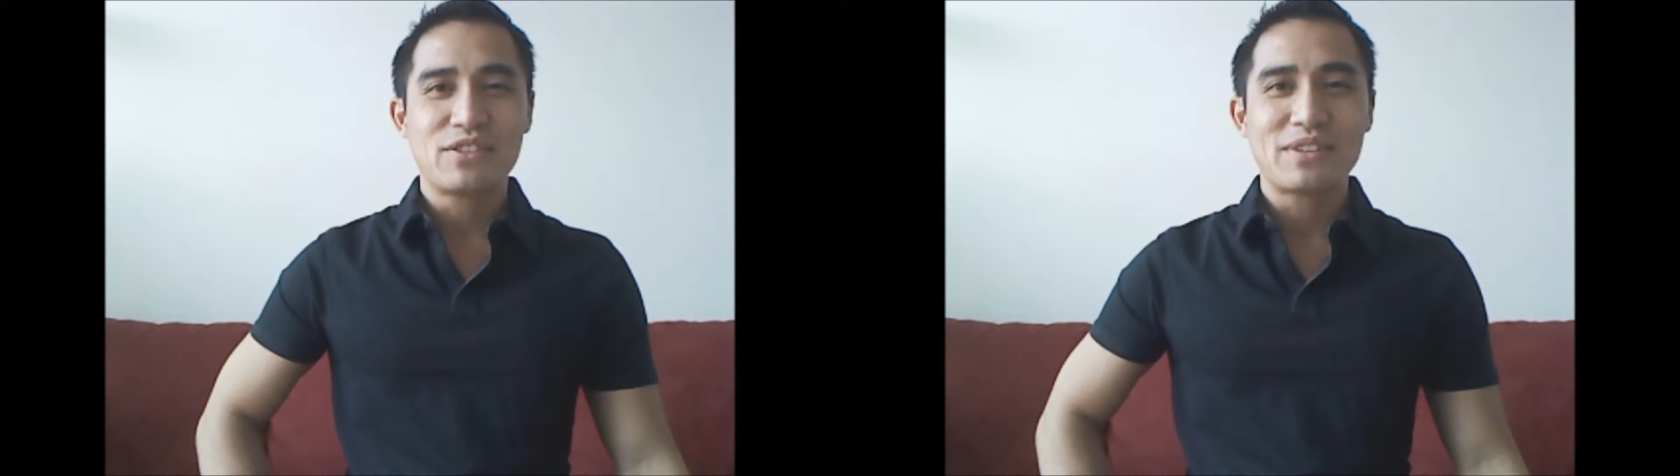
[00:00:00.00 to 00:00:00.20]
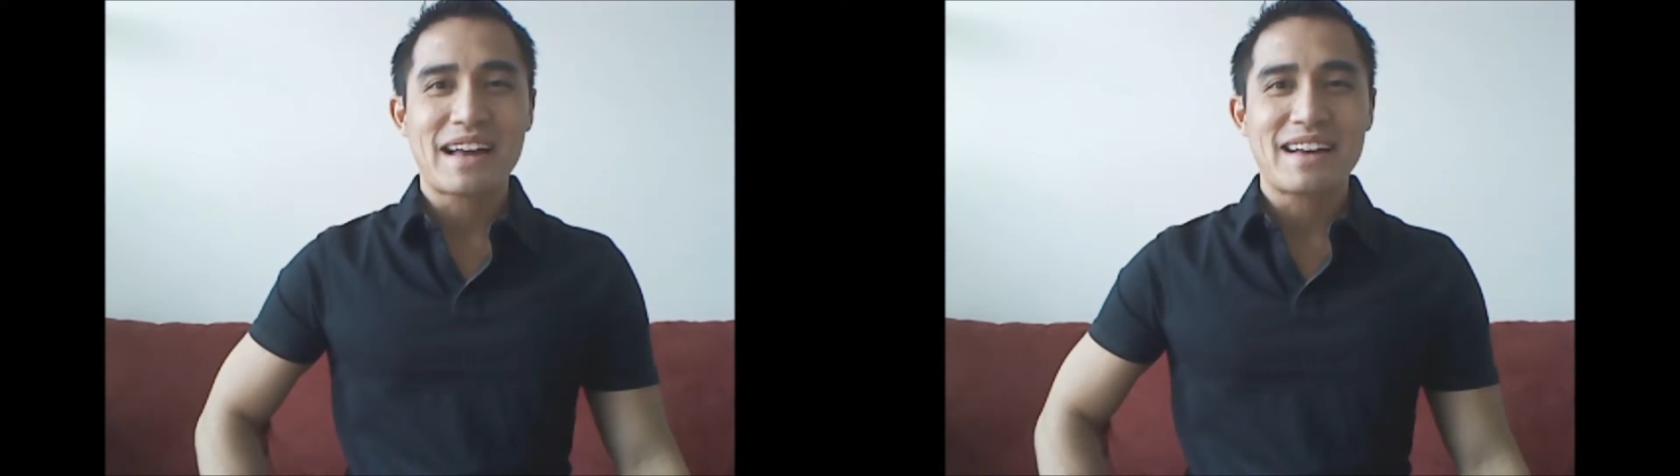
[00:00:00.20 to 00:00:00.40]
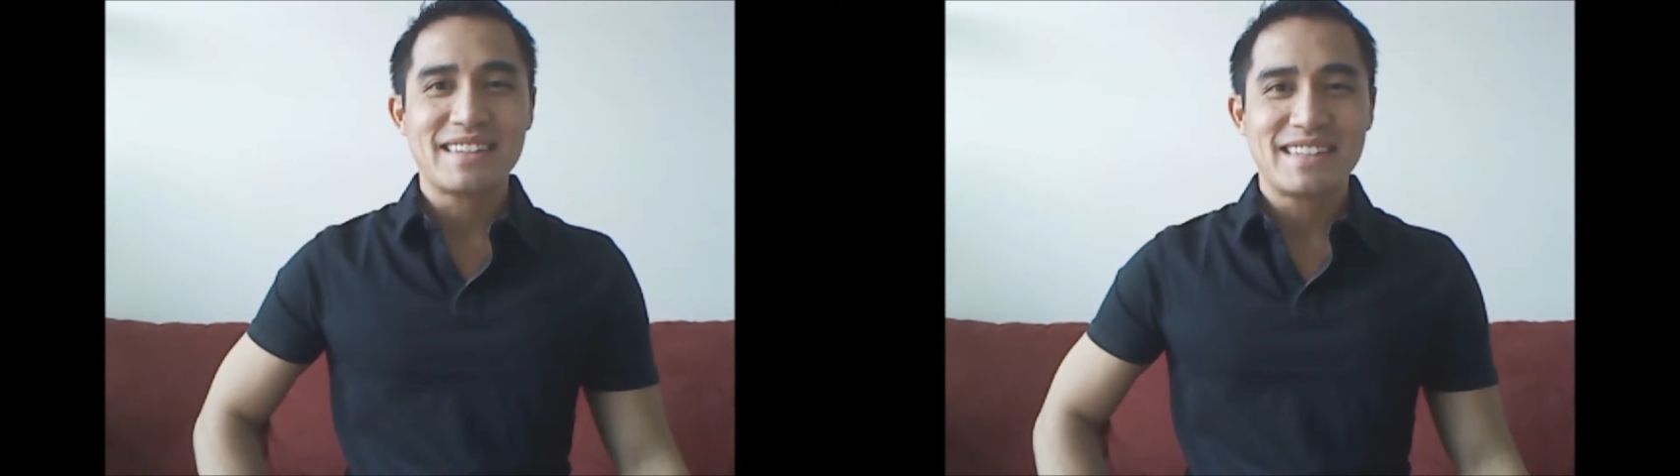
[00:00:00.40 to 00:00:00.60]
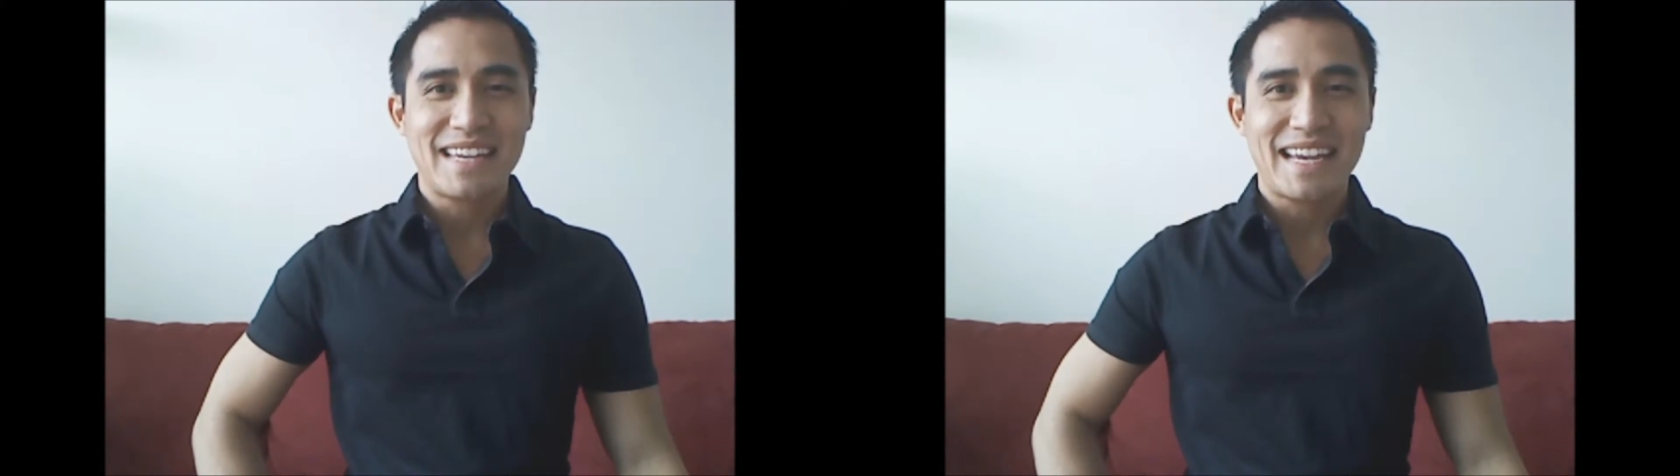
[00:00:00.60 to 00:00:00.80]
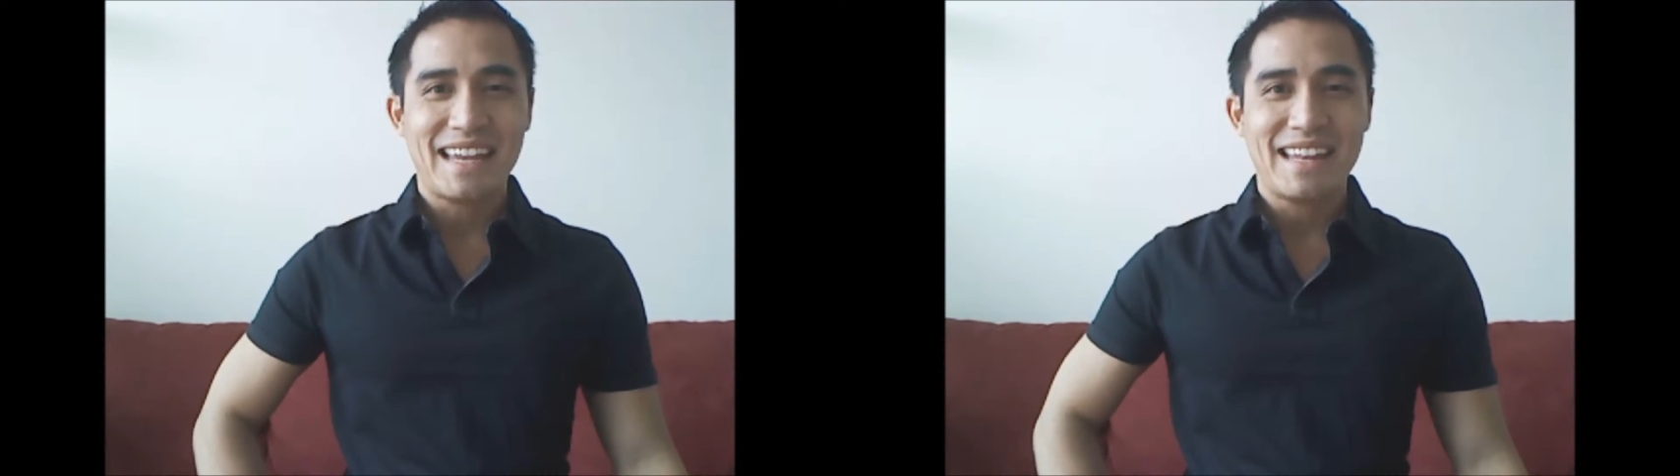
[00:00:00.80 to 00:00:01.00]
two thousand
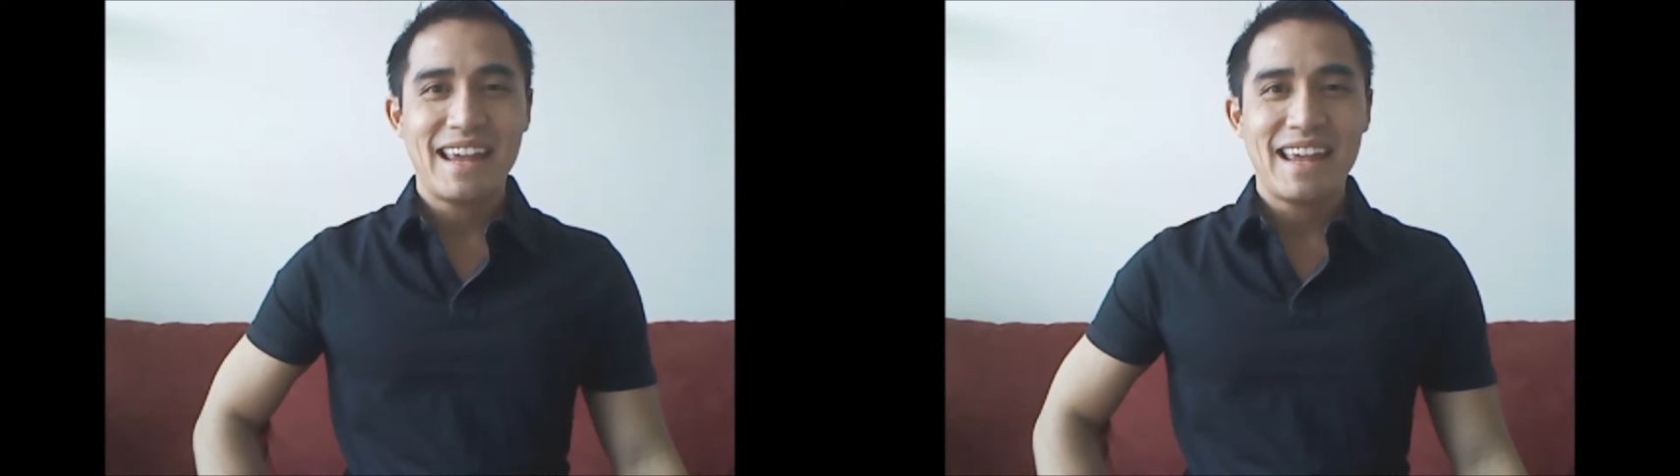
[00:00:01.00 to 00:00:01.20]
ten.